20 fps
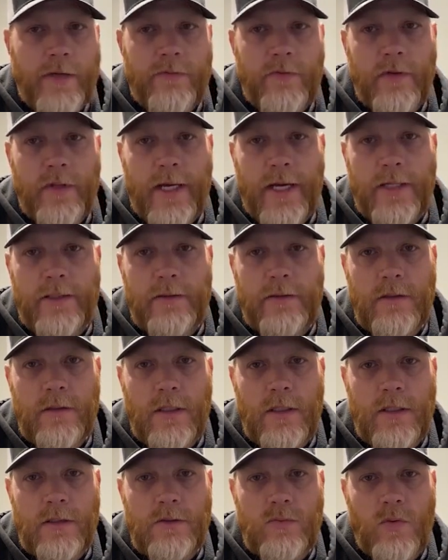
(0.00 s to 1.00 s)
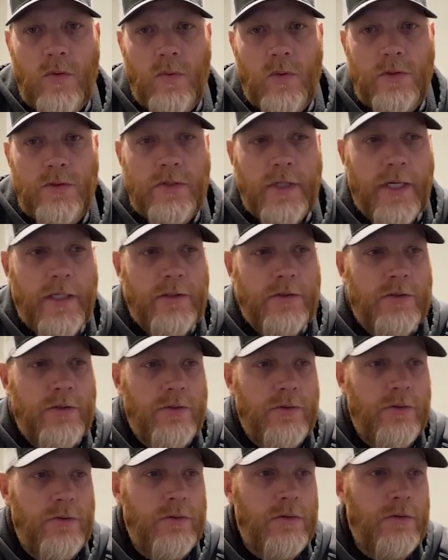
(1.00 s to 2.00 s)
for that, so we weren't trying
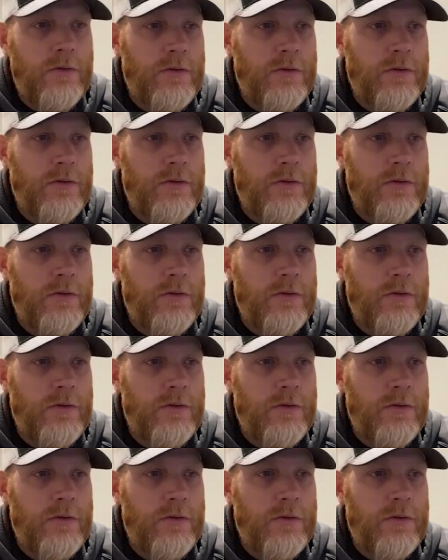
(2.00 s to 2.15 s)
to